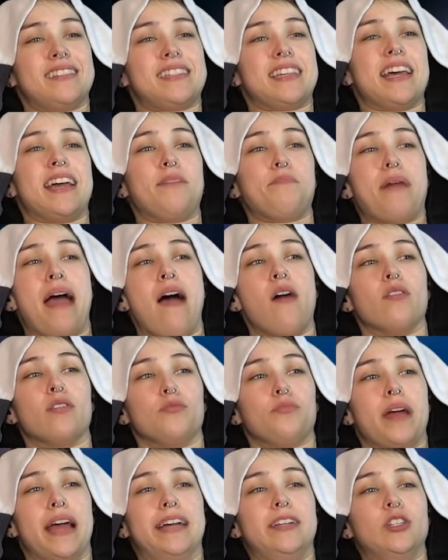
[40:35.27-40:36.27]
It's like
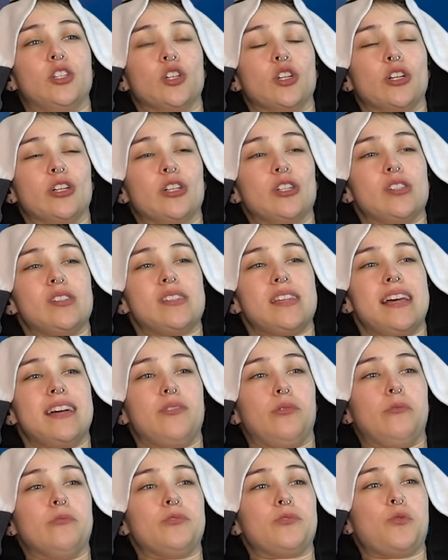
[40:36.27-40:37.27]
Power Rangers,
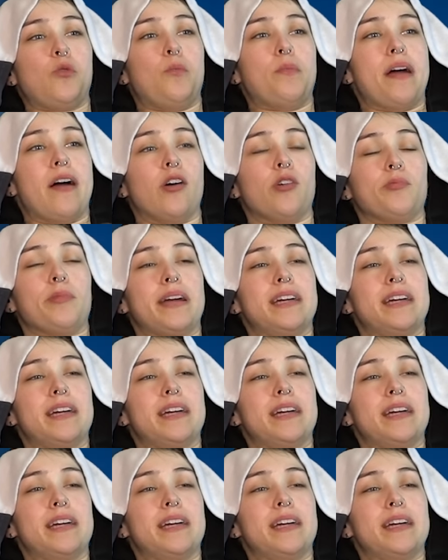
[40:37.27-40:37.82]
like old school Power